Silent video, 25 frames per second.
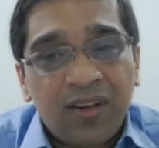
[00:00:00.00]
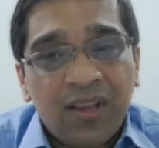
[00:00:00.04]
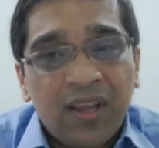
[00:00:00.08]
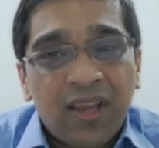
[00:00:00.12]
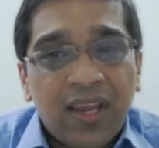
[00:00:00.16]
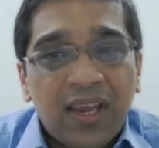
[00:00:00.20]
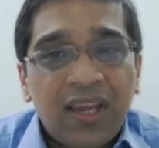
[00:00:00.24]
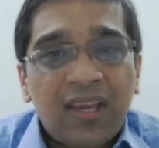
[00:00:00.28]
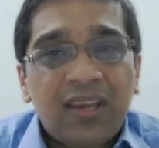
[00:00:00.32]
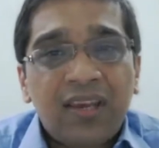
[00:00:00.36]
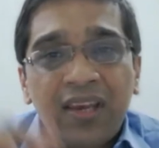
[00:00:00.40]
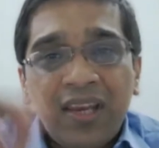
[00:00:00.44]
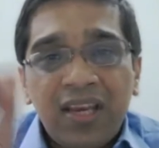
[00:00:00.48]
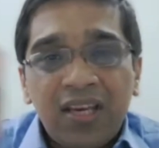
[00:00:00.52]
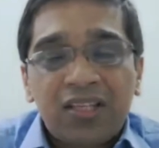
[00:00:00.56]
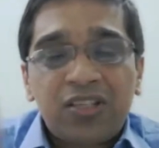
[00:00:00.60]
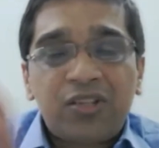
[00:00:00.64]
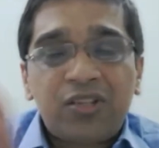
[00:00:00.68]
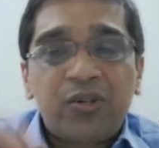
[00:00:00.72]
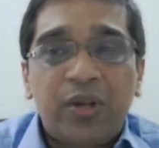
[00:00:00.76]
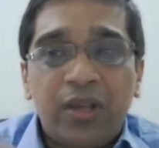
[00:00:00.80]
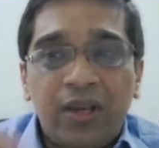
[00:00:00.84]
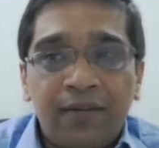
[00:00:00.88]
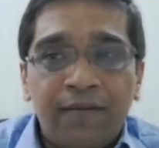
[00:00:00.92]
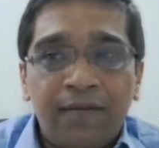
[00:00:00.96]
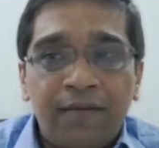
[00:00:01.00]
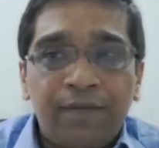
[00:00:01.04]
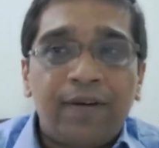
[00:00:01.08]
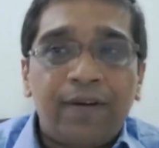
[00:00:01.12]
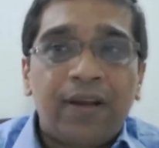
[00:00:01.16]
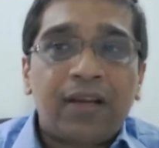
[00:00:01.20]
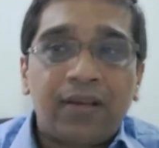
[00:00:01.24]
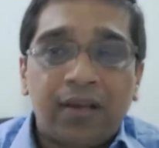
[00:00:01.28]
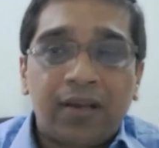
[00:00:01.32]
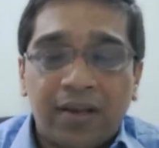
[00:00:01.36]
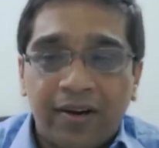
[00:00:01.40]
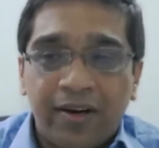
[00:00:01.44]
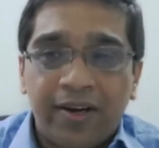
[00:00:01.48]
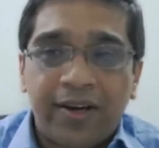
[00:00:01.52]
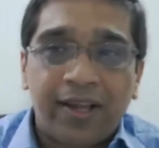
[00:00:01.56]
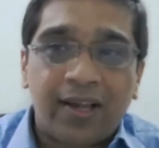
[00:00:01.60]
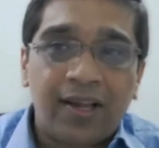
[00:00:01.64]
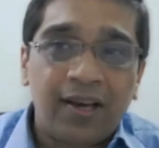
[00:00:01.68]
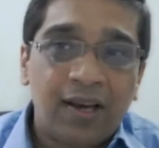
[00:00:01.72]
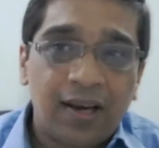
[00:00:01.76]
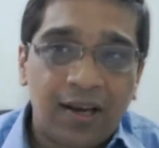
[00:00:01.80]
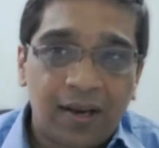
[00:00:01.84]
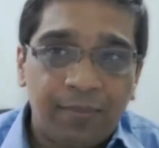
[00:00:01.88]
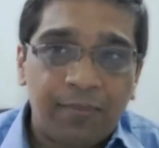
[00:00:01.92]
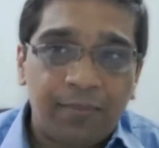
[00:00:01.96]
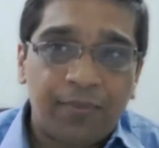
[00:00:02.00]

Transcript: it needs to infect a critical number